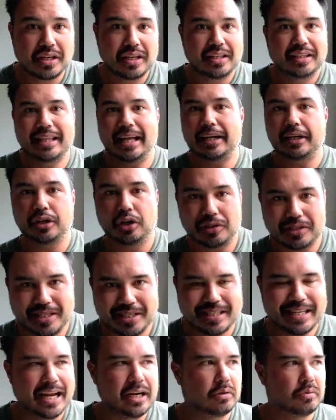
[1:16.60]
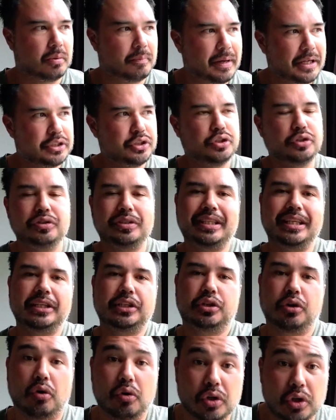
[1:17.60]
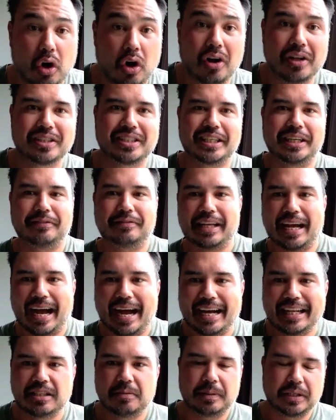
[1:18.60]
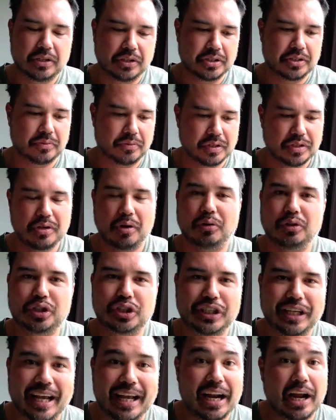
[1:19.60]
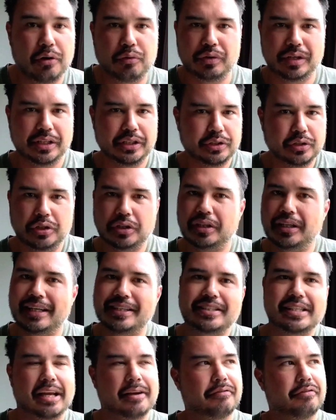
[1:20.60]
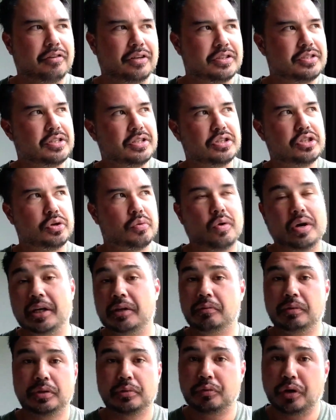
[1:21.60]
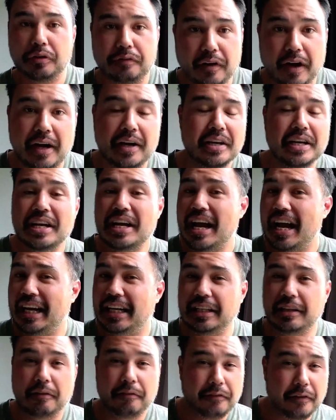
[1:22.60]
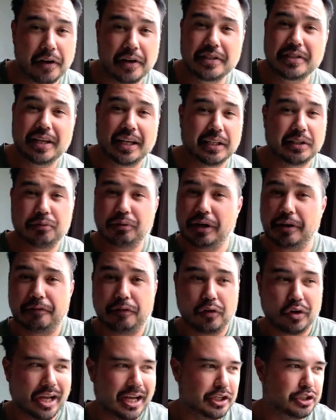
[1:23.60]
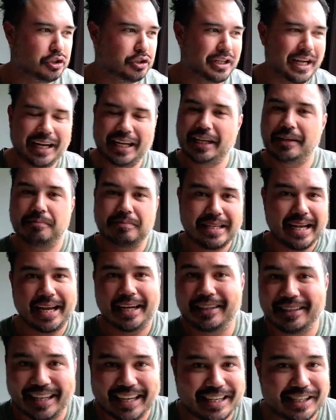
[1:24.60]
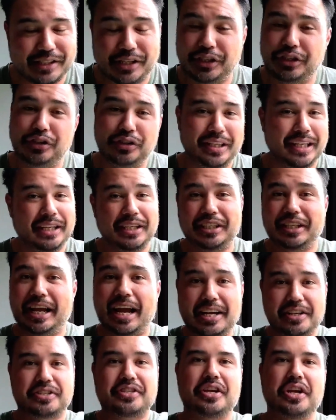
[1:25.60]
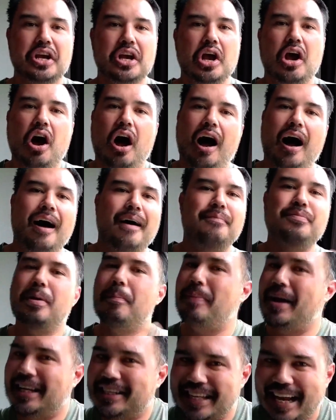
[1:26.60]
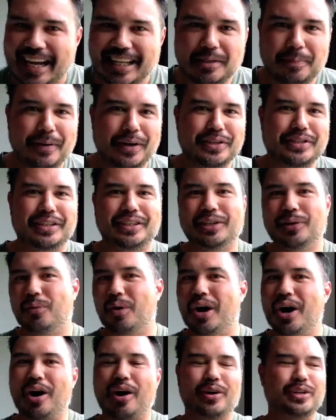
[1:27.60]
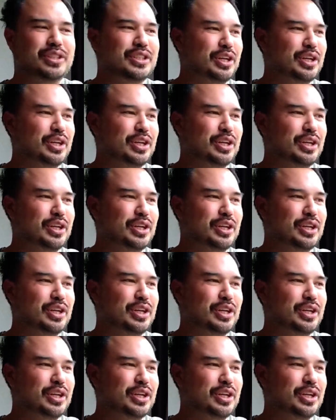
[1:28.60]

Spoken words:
that are not sustainable, but you think you're God's gift to ads because the results you get are really good. Let's say, for instance, you're working with a roofer, and in the first 3 or 4 days, you get him 10 leads, and you think, yes, I'm the best ads person in the world.